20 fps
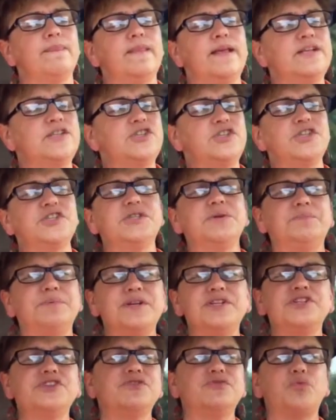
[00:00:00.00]
it's just a
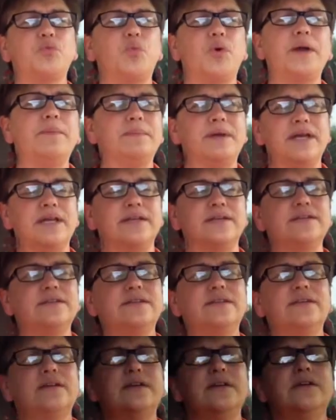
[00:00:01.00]
bunch of women.
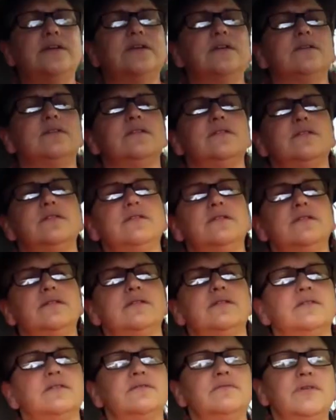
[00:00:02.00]

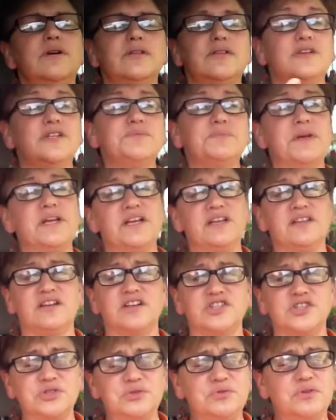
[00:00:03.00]
Well, there's men in
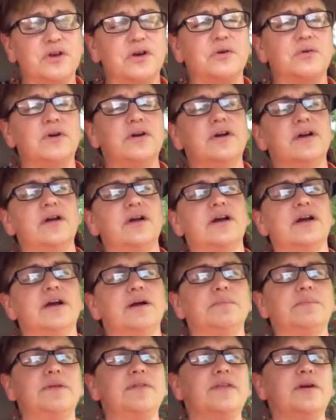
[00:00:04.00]
there too, though.
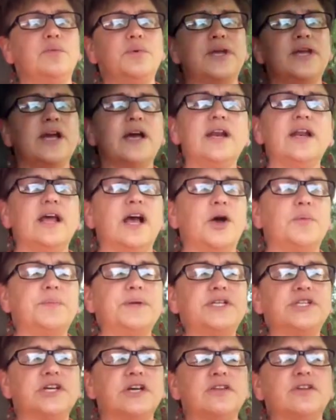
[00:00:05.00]
That we kind of help
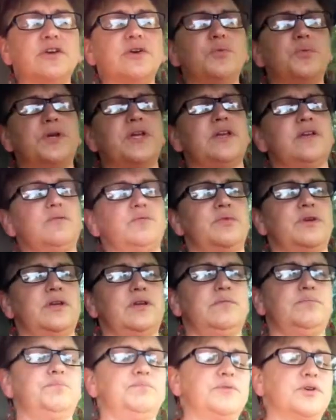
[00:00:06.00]
each other. We
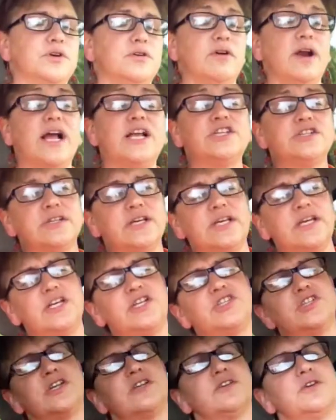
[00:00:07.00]
congratulate
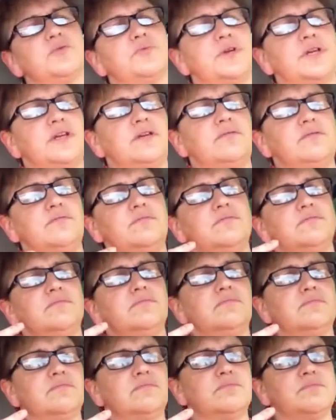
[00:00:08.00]
each other. We
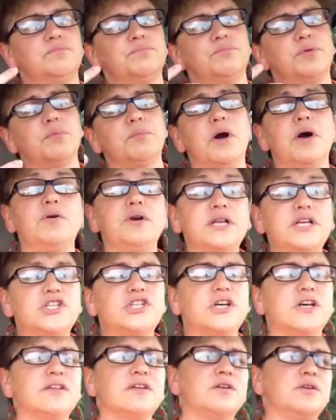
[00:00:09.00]
promote each
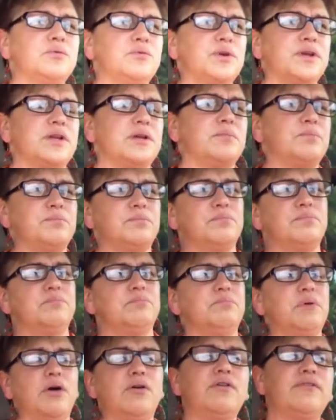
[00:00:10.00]
other. We
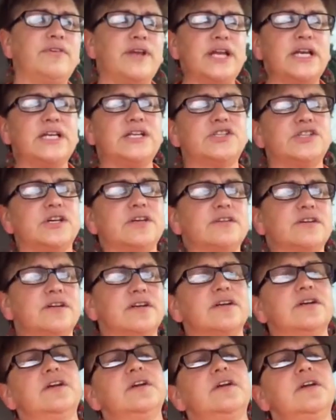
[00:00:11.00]
motivate each other,
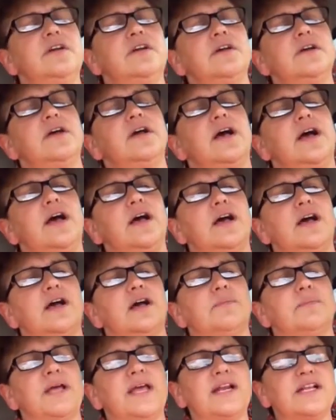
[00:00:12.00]

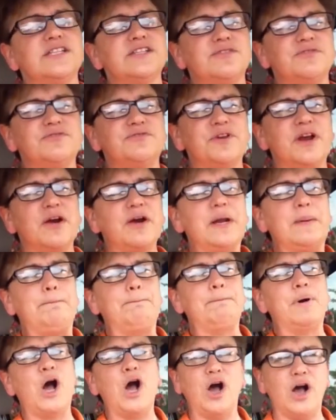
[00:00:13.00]
and it's a very
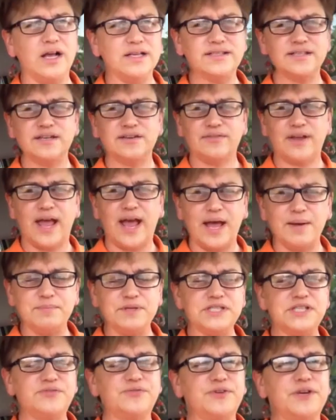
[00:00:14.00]
positive
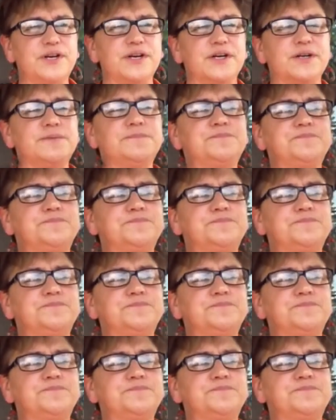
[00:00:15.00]
atmosphere,